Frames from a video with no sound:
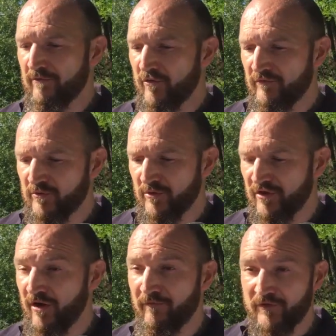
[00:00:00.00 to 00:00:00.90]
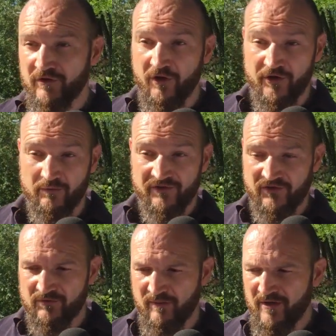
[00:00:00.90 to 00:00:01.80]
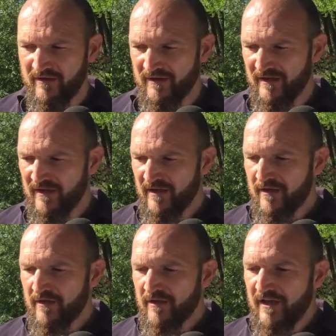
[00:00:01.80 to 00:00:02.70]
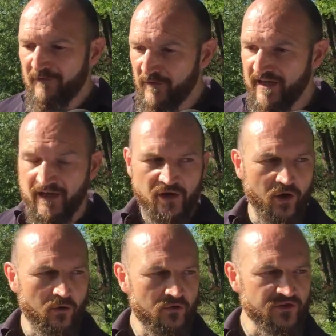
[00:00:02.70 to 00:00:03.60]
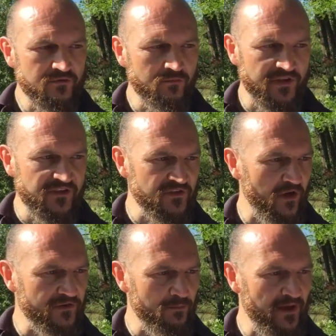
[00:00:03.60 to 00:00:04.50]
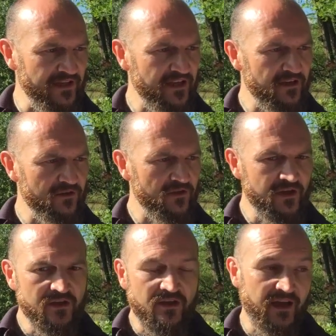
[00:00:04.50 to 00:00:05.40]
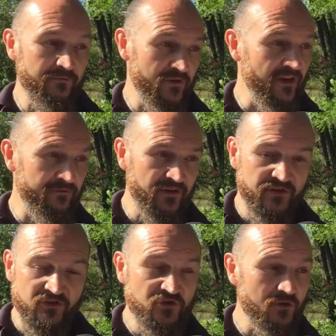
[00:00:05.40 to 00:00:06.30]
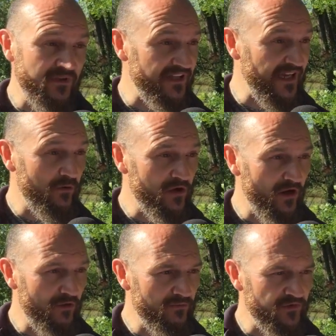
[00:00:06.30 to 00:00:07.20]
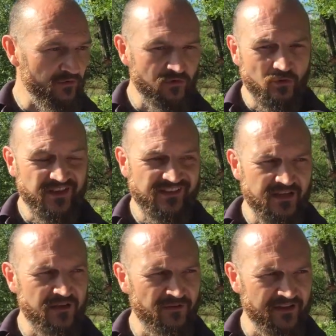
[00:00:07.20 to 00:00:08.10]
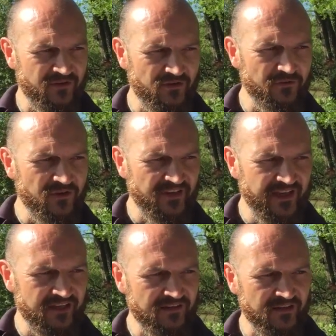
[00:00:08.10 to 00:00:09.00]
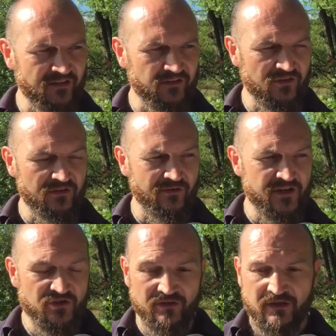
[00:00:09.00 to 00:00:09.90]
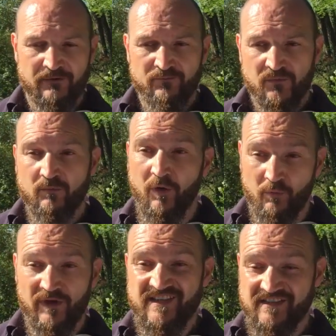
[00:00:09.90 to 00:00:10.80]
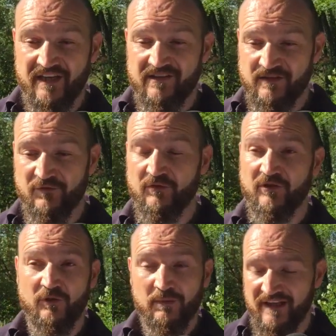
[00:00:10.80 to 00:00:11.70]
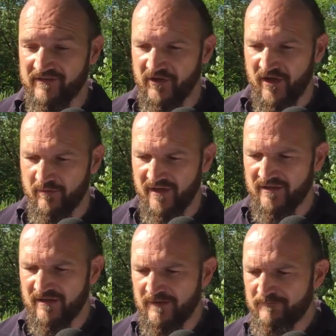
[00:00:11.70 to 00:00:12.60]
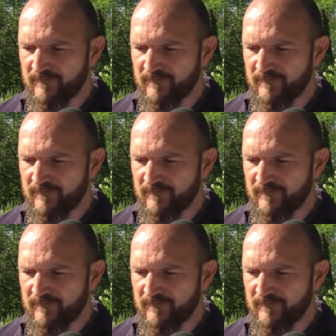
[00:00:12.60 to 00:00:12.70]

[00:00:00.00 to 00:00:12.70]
and confident are you as a swimmer? If you get cold, will you start to panic? Have you consumed any alcohol? So it's all these key factors you have to take into consideration. What we say is if you do plan to go in,